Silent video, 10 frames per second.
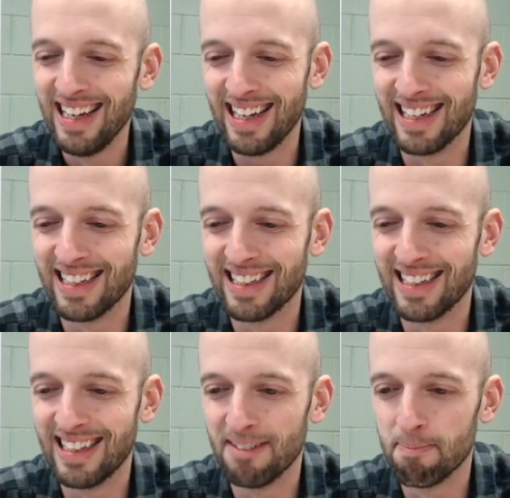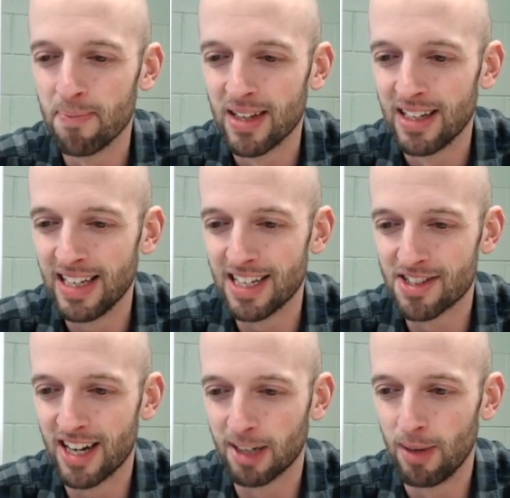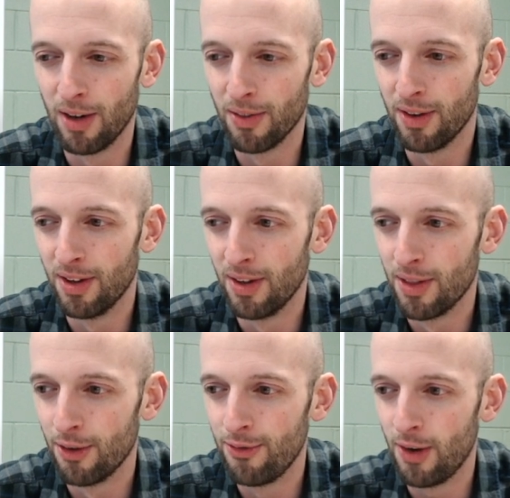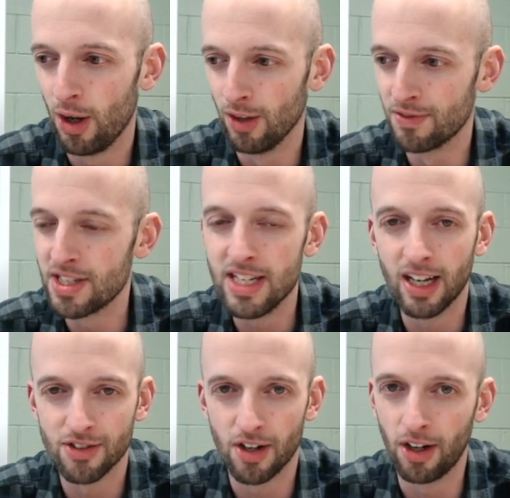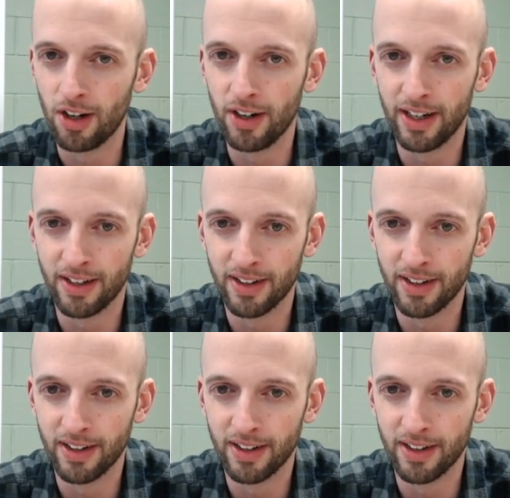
And just talk about the fall of TSR